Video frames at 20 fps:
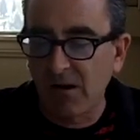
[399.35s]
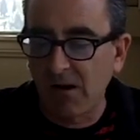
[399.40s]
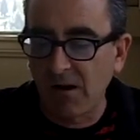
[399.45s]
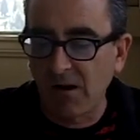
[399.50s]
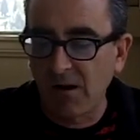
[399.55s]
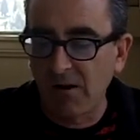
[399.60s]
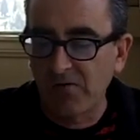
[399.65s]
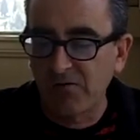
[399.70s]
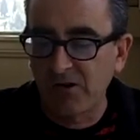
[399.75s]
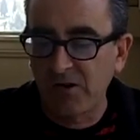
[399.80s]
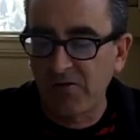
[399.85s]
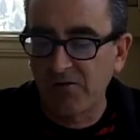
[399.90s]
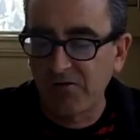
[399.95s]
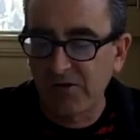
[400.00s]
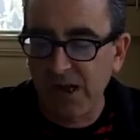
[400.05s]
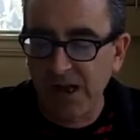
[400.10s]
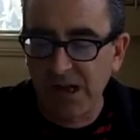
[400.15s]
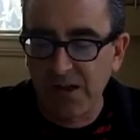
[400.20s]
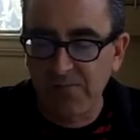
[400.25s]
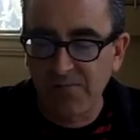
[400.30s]
arch
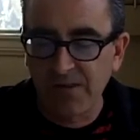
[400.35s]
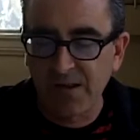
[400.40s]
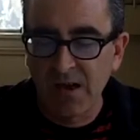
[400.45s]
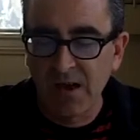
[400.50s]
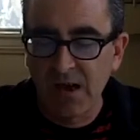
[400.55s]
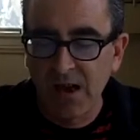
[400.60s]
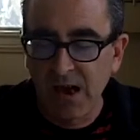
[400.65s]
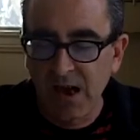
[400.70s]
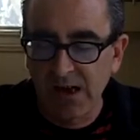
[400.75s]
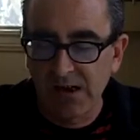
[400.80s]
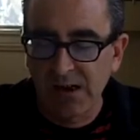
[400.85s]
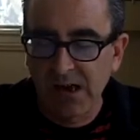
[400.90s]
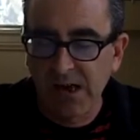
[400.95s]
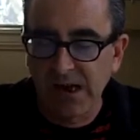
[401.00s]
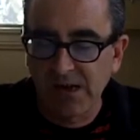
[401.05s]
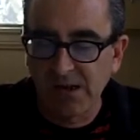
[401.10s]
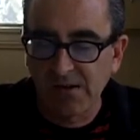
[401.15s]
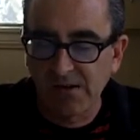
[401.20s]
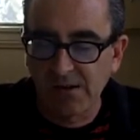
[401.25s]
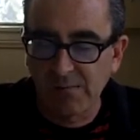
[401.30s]
shapes and
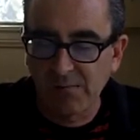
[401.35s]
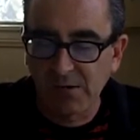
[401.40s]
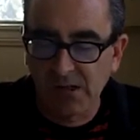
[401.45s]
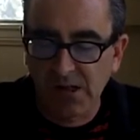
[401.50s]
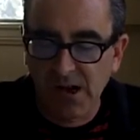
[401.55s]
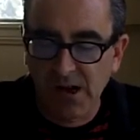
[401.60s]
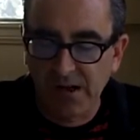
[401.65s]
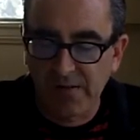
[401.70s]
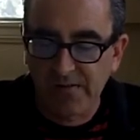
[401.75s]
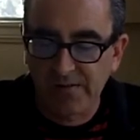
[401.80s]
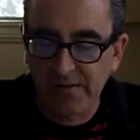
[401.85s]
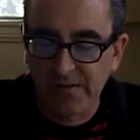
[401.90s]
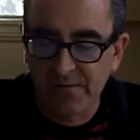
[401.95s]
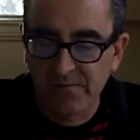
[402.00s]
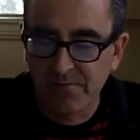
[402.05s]
angular plots.